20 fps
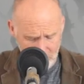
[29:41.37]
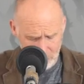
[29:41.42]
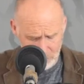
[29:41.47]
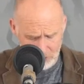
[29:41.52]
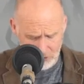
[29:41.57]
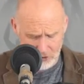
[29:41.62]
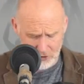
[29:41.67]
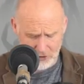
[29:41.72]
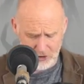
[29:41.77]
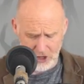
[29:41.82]
O
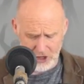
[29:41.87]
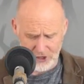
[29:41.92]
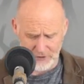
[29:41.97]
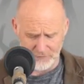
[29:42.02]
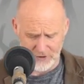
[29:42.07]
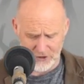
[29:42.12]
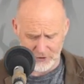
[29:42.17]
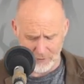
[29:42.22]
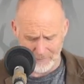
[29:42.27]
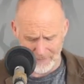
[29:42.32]
Lord God
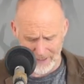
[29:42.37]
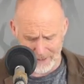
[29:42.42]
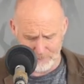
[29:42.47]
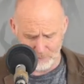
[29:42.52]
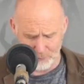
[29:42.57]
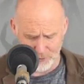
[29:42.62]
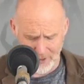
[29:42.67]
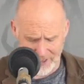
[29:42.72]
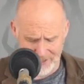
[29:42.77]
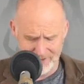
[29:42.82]
of Israel, I
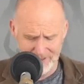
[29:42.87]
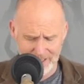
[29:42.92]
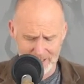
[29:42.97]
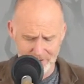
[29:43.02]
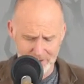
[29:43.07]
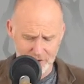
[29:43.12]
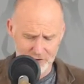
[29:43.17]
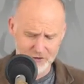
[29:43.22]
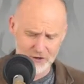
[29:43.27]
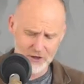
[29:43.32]
pray,
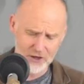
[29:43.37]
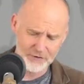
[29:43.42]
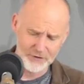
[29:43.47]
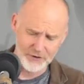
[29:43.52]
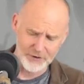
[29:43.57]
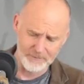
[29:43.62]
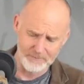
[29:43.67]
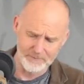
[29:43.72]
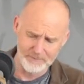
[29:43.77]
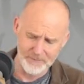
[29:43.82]
tell your
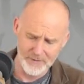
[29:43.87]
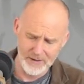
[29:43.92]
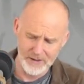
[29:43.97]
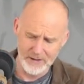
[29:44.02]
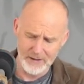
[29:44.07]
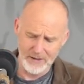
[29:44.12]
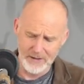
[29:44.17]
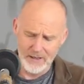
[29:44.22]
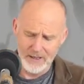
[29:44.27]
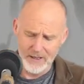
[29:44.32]
servant.
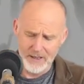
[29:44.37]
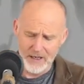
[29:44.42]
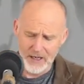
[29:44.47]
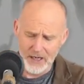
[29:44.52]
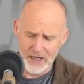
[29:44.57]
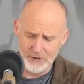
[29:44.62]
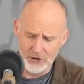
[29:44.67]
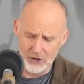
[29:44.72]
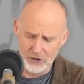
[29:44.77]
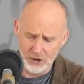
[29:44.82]

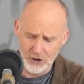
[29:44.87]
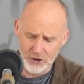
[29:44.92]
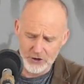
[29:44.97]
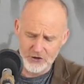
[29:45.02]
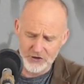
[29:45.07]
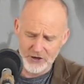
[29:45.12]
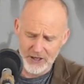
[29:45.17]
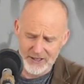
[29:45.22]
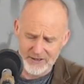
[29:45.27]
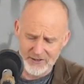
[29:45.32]
And the Lord
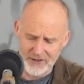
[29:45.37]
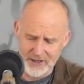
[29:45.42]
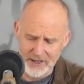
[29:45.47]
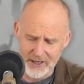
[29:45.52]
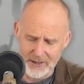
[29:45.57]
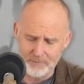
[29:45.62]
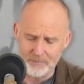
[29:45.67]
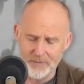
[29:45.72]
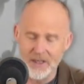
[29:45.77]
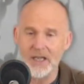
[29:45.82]
said to
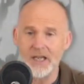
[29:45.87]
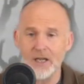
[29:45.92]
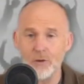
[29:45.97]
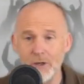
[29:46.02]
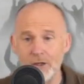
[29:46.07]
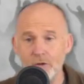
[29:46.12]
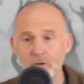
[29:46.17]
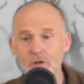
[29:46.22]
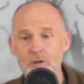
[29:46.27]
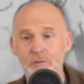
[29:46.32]
him, He
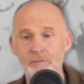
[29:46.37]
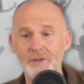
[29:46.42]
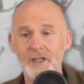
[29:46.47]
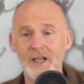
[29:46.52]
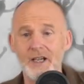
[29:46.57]
will come